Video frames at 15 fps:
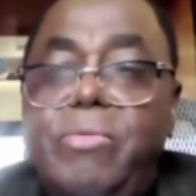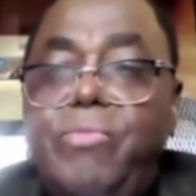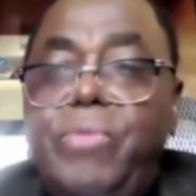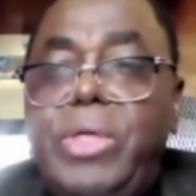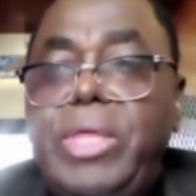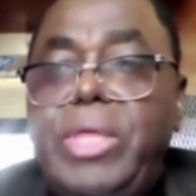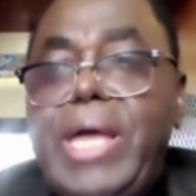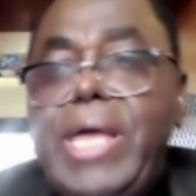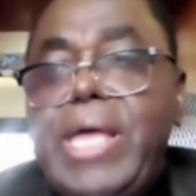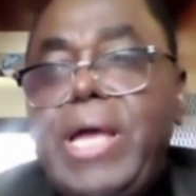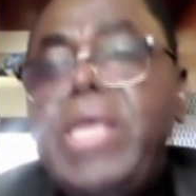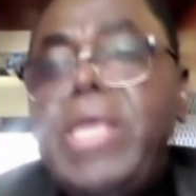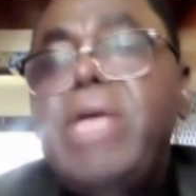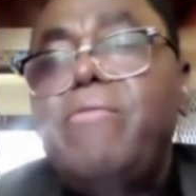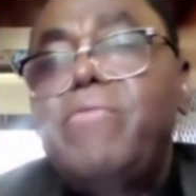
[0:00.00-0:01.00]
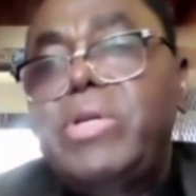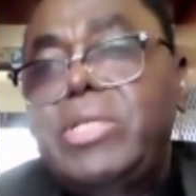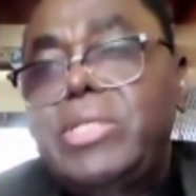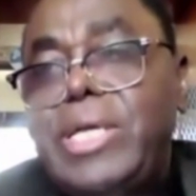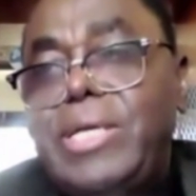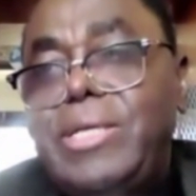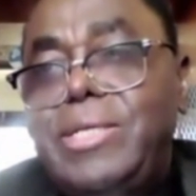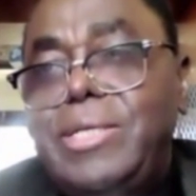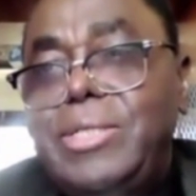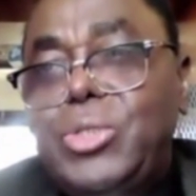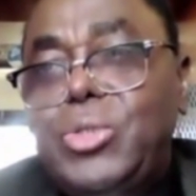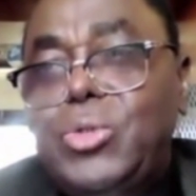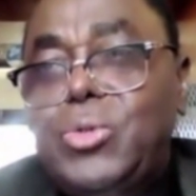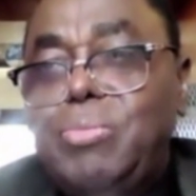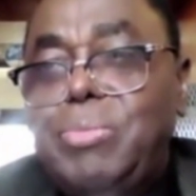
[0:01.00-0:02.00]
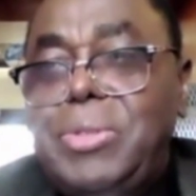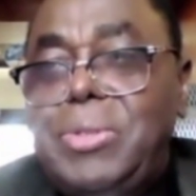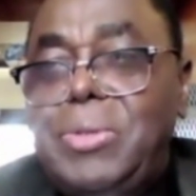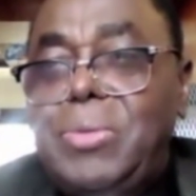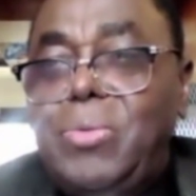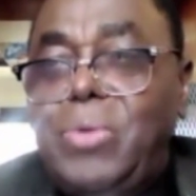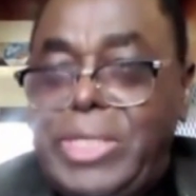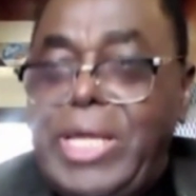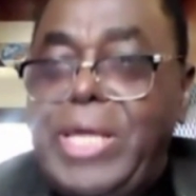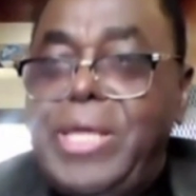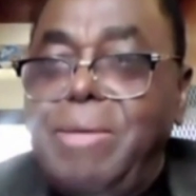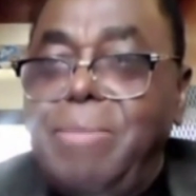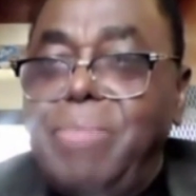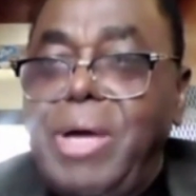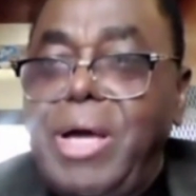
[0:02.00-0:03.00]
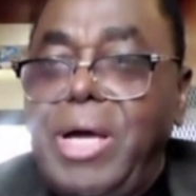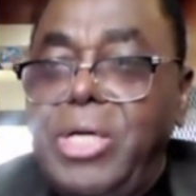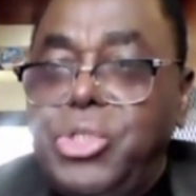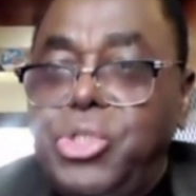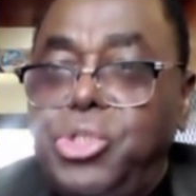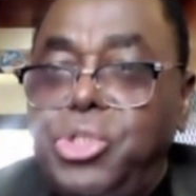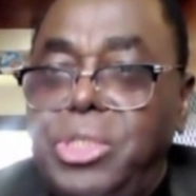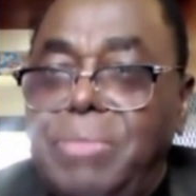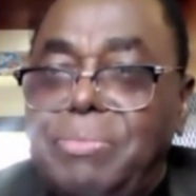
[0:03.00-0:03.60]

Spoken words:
have decided to be what I am, a teacher.